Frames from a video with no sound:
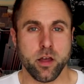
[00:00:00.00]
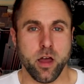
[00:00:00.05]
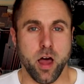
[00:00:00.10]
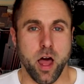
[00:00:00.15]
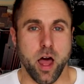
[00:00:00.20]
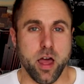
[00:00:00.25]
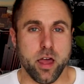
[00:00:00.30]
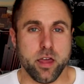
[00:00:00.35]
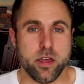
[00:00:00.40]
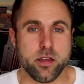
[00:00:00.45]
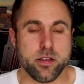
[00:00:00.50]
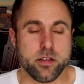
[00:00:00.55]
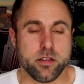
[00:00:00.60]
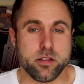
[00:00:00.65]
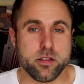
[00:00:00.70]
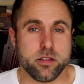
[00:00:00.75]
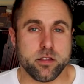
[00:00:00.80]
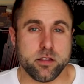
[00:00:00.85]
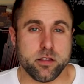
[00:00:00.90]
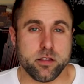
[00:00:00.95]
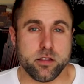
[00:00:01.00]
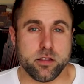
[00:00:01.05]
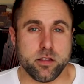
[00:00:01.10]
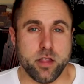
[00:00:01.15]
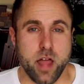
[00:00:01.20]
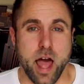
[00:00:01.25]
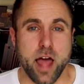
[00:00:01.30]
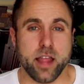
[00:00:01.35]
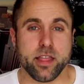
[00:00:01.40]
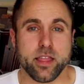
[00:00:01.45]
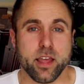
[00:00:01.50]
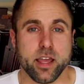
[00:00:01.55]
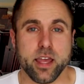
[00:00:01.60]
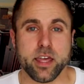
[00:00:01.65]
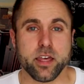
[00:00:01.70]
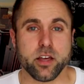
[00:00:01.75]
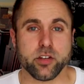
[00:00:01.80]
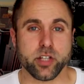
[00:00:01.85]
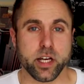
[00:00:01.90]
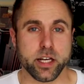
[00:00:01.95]
I had the
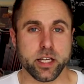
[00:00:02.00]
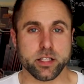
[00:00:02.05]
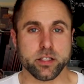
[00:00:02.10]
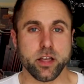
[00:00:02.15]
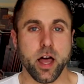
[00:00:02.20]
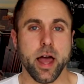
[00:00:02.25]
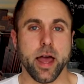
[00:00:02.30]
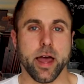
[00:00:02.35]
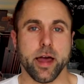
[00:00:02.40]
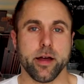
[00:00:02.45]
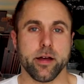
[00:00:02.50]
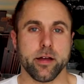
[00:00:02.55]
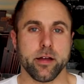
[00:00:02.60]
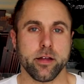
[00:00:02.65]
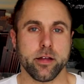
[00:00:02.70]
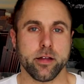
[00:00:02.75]
ketogenic diet.